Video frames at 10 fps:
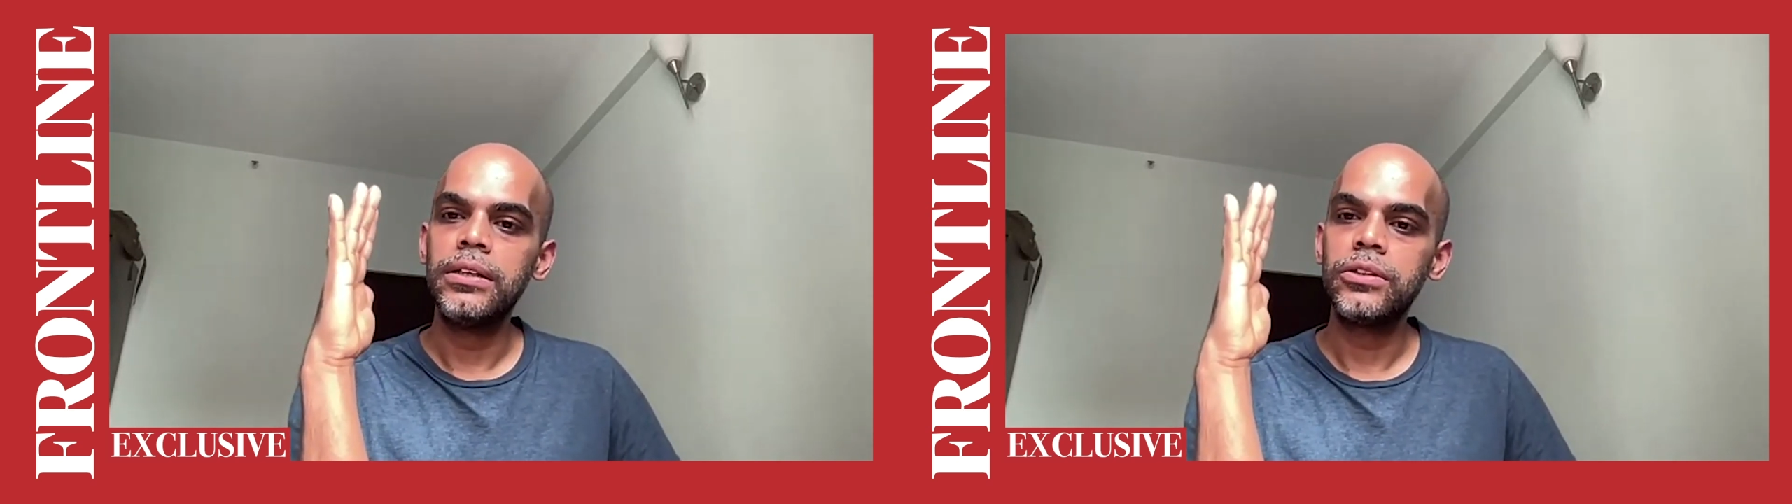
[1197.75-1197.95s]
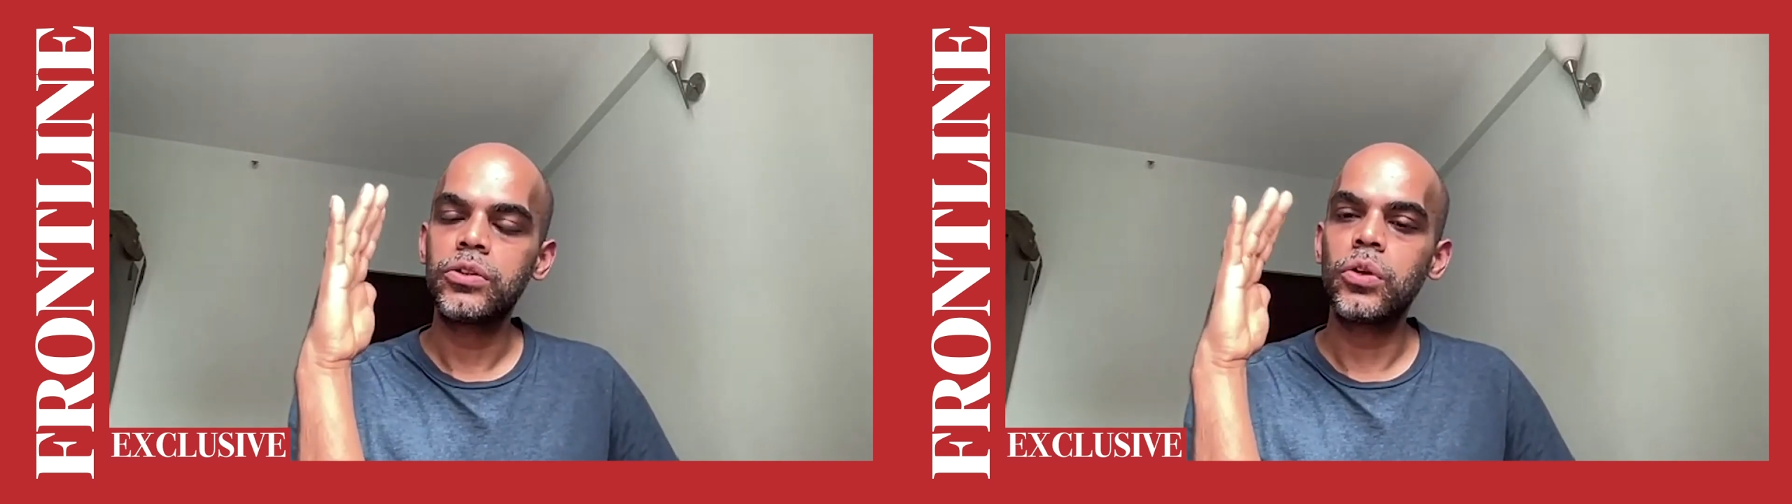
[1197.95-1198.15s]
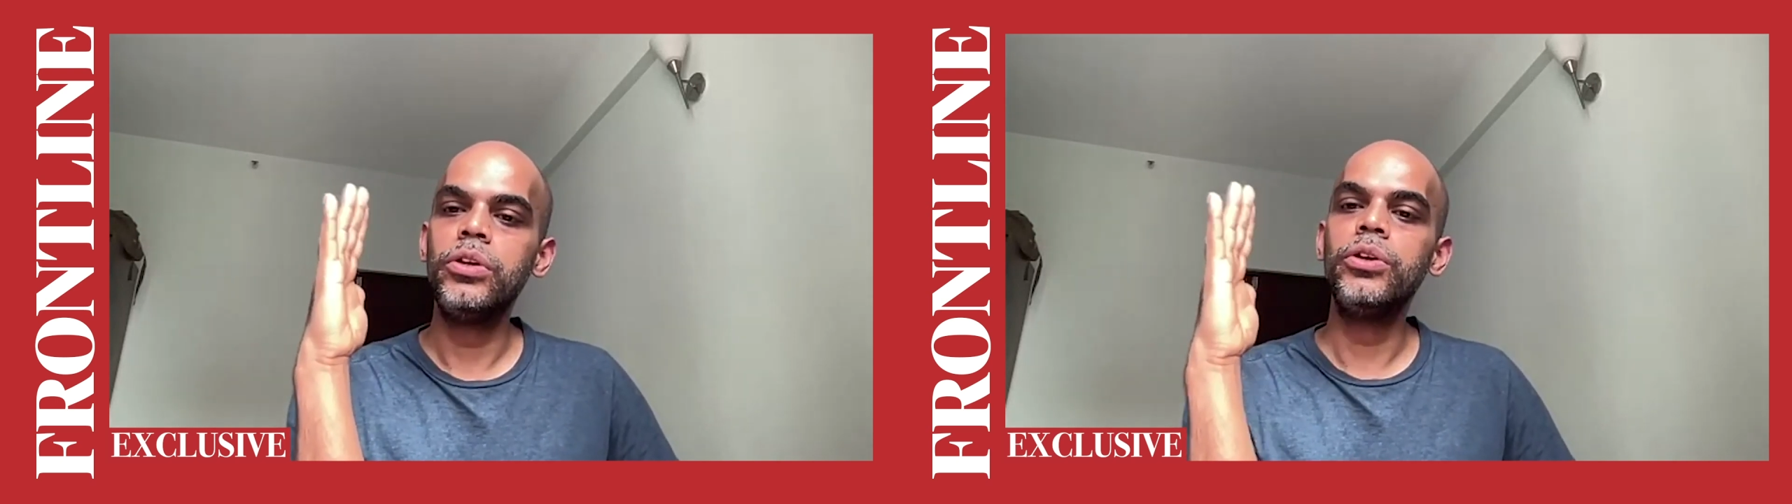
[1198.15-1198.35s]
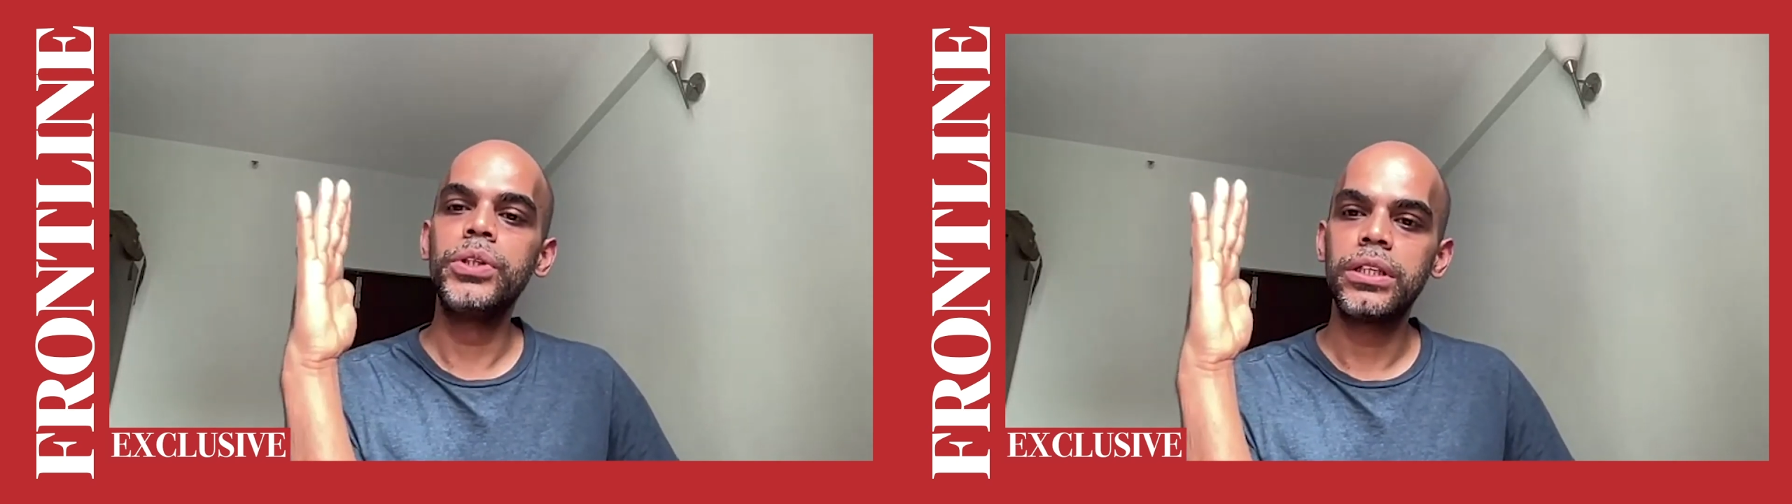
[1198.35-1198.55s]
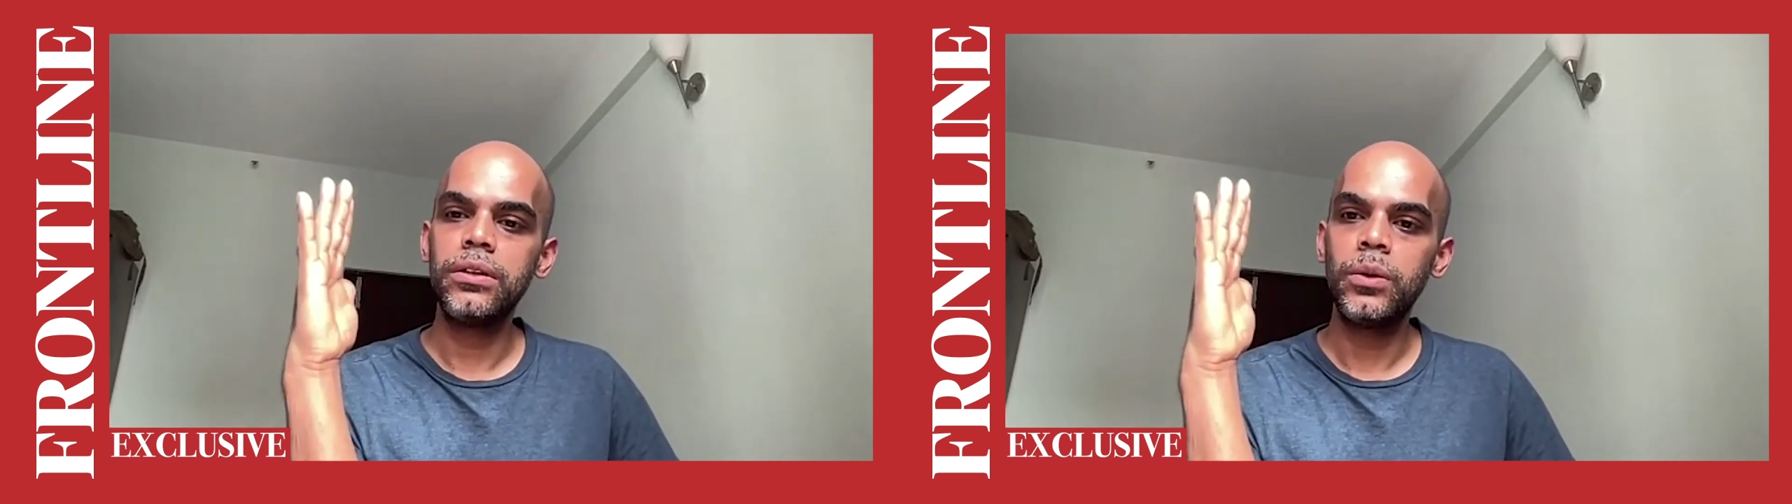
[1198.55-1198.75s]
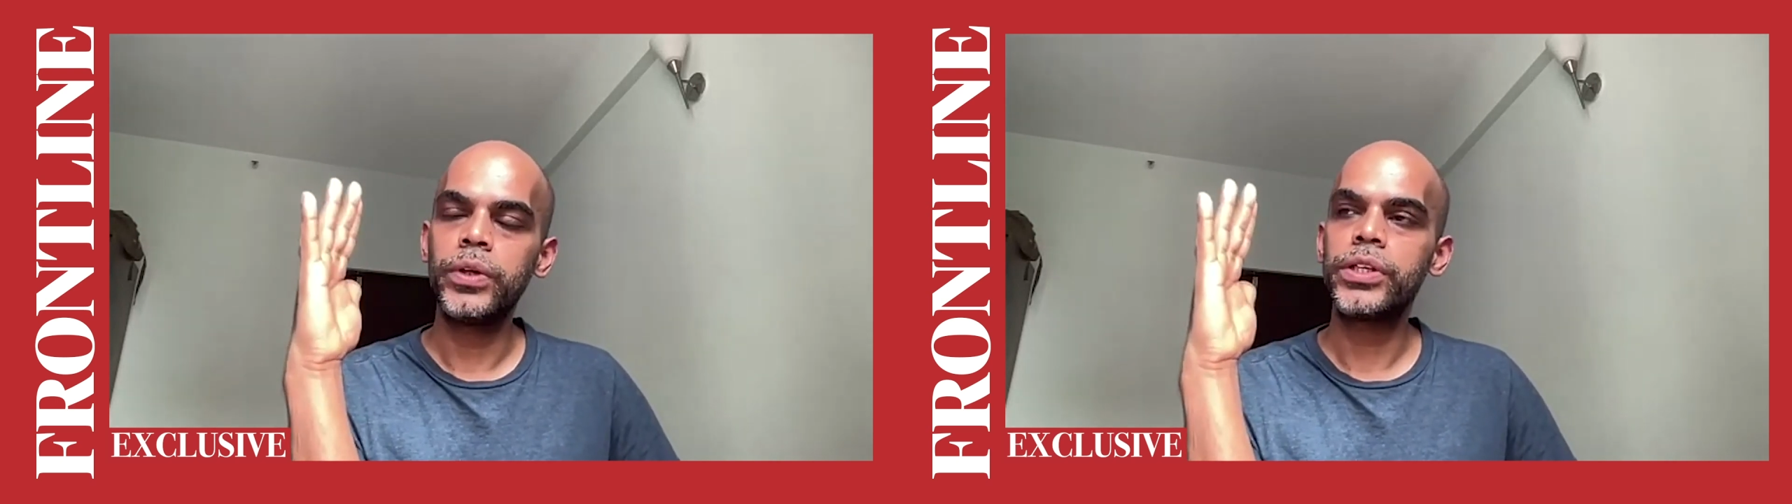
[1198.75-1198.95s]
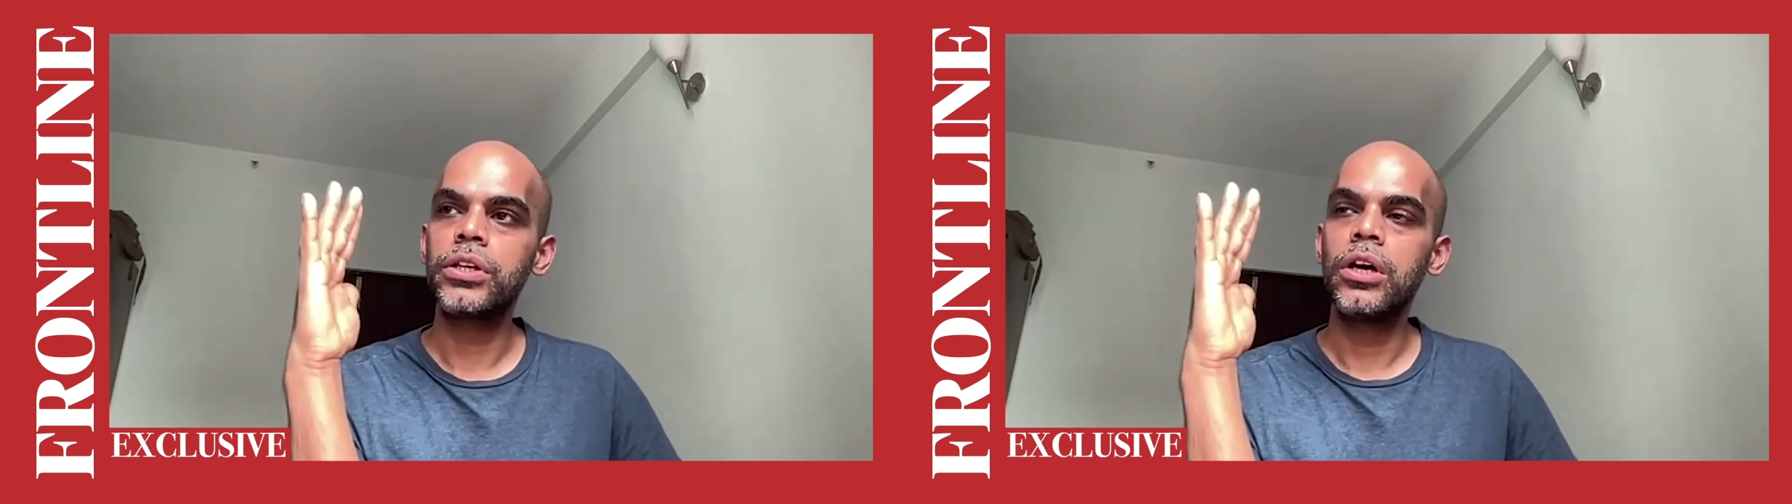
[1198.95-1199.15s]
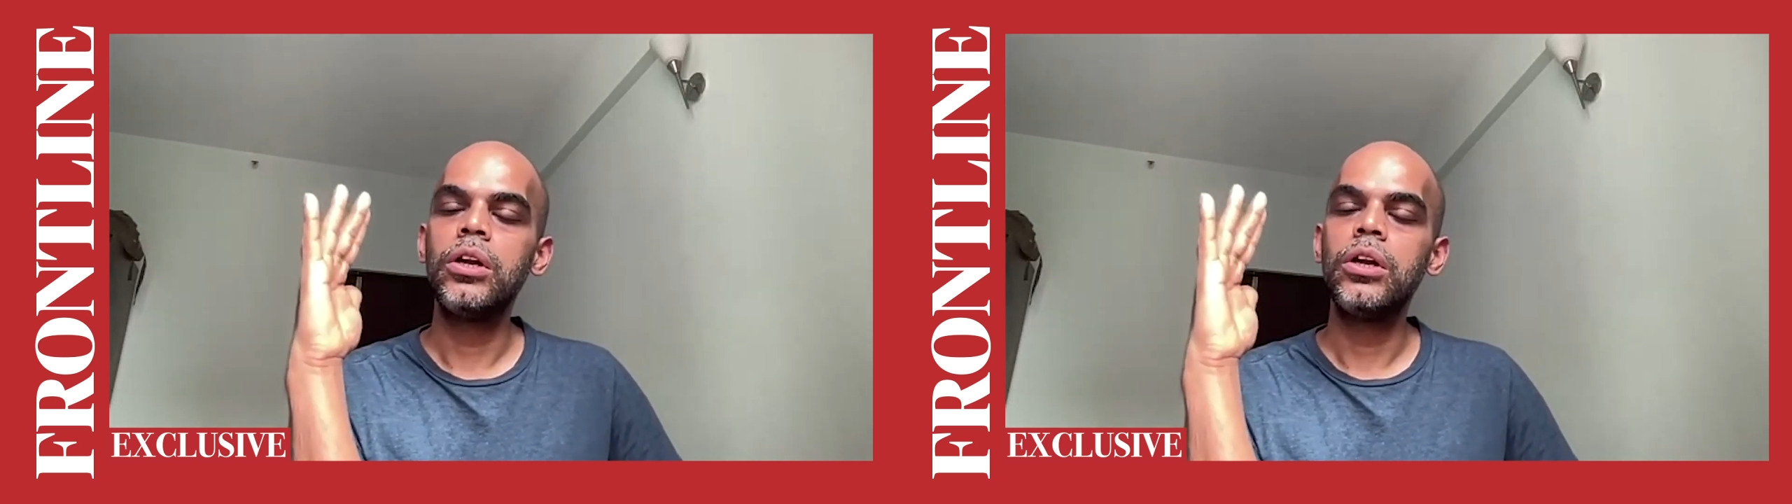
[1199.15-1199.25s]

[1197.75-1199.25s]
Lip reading: solution which